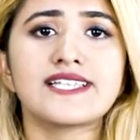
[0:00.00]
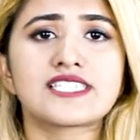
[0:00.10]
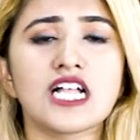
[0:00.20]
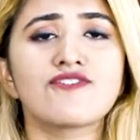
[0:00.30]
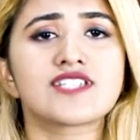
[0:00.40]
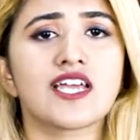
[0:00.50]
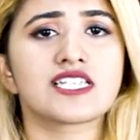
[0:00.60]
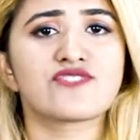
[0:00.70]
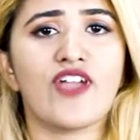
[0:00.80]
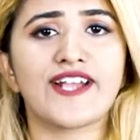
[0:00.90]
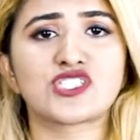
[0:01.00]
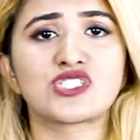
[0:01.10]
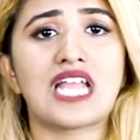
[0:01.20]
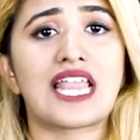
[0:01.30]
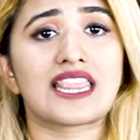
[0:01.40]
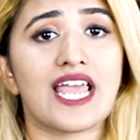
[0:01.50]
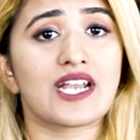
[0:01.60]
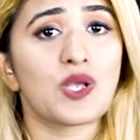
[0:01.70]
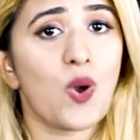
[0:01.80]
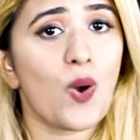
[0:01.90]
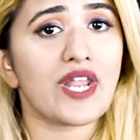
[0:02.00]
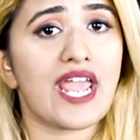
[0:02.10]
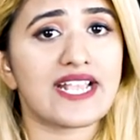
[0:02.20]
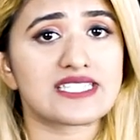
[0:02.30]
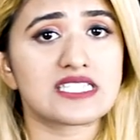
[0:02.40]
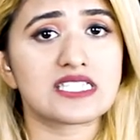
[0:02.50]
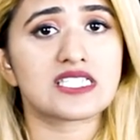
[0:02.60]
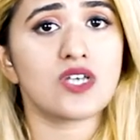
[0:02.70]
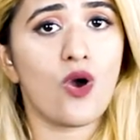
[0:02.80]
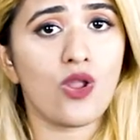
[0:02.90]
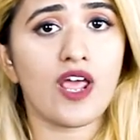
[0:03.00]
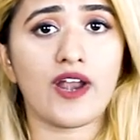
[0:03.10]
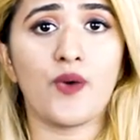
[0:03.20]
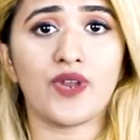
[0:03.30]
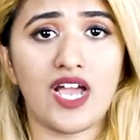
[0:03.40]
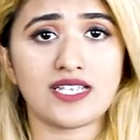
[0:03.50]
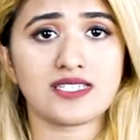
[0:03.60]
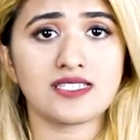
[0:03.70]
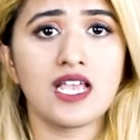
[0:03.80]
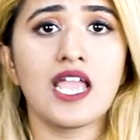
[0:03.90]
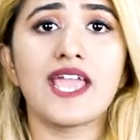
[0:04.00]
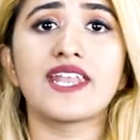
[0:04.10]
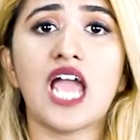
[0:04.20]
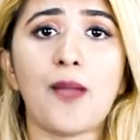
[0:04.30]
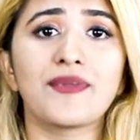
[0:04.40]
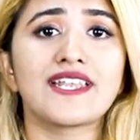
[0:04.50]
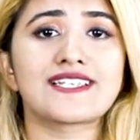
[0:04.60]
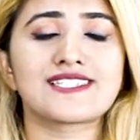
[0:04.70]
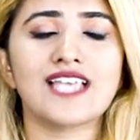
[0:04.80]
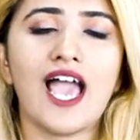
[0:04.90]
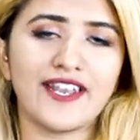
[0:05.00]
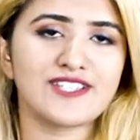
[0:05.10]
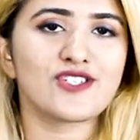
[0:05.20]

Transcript: self satisfaction, and that God exists all around us in happiness and in